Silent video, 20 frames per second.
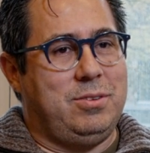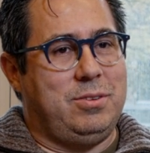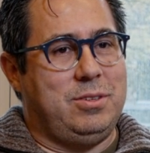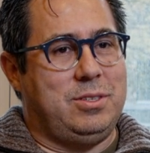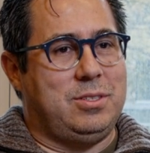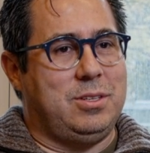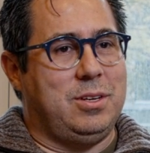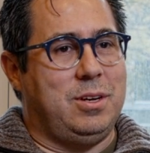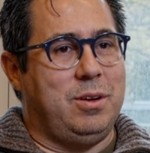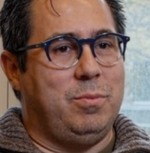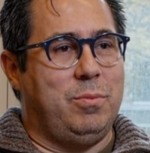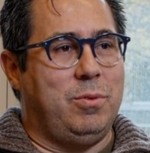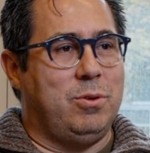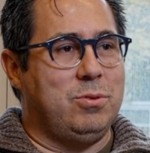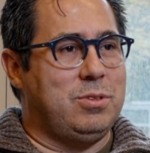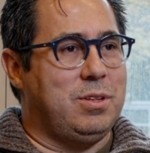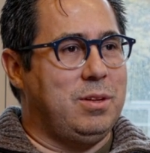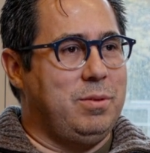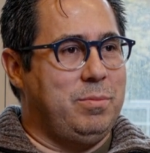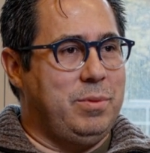which uh,
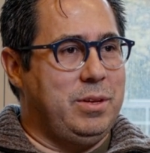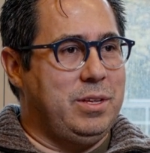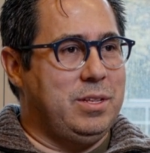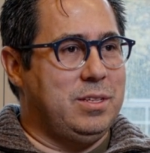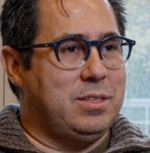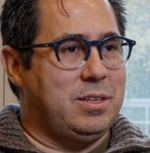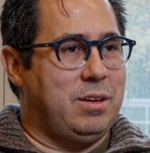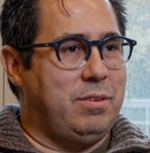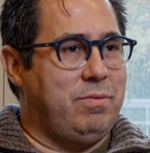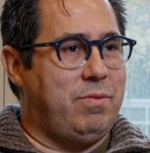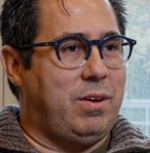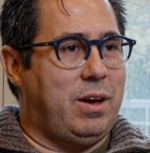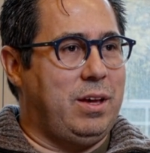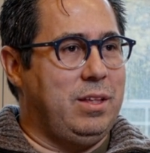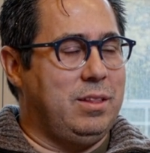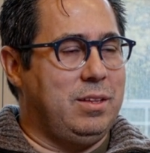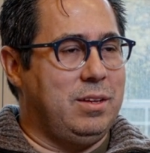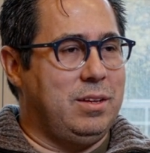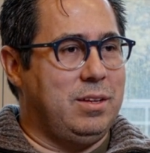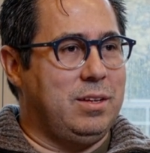mostly means I
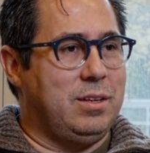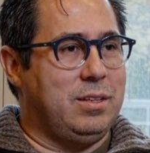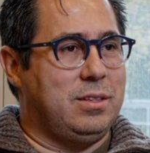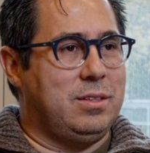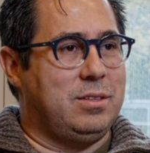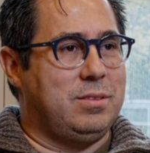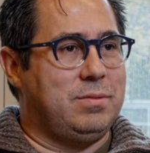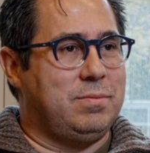find a